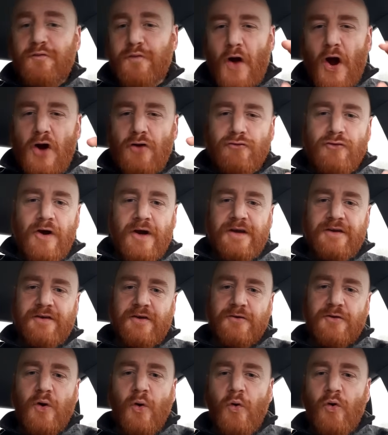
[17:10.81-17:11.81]
far
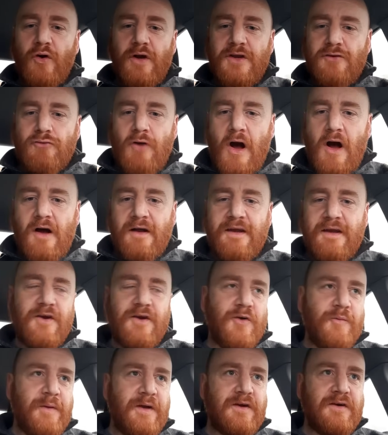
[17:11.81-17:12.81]
right are totally wrong
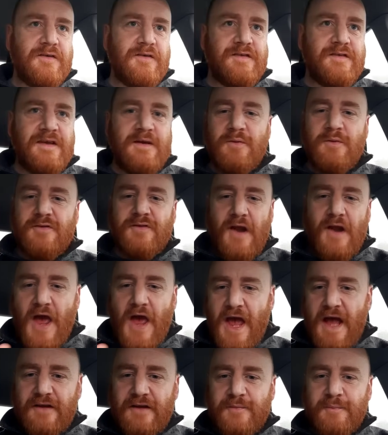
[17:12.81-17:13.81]
here because he was
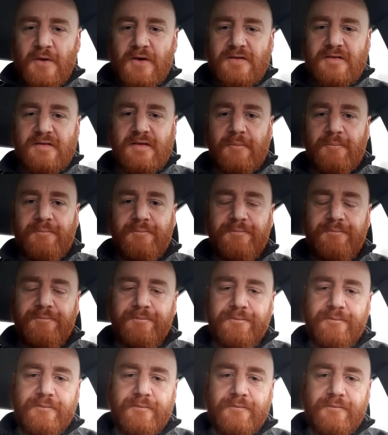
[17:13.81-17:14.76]
an ex-Muslim.